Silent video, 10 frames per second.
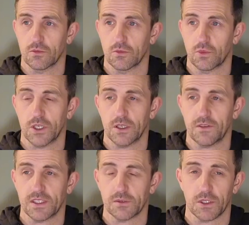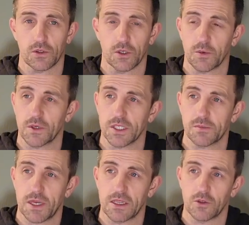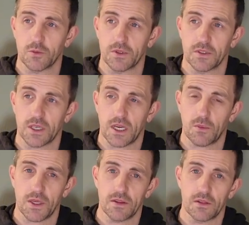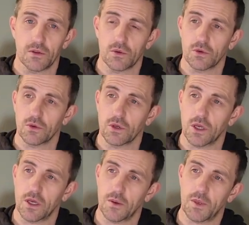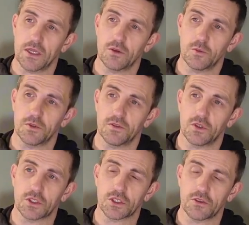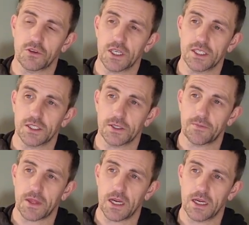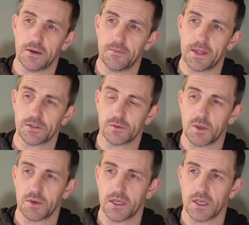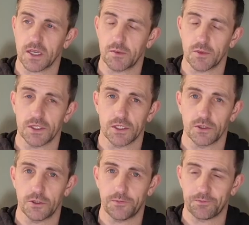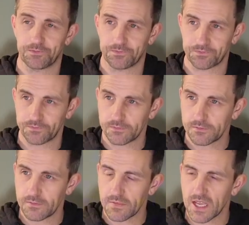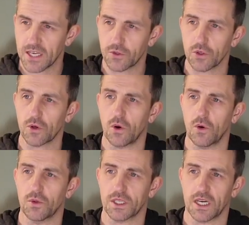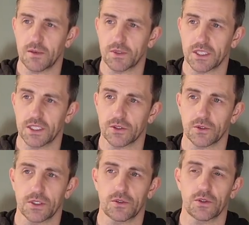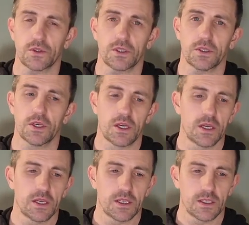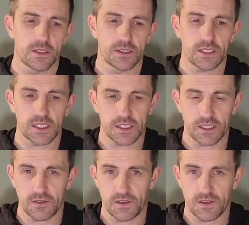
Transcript: one of the things I want to talk about is Ben Lomond. I went to do Ben Lomond for Sunrise. This was maybe a couple of weeks ago. I took all the camera gear, so I took the 16 to